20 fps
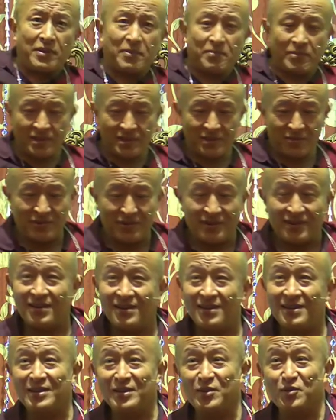Oh, by the
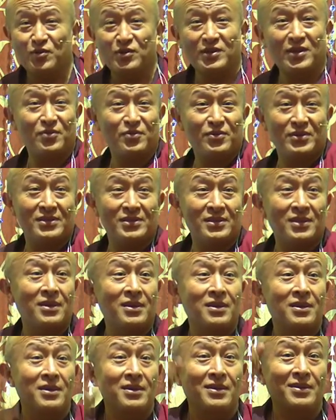way, I need to
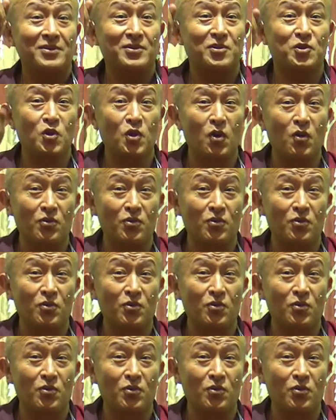tell you this.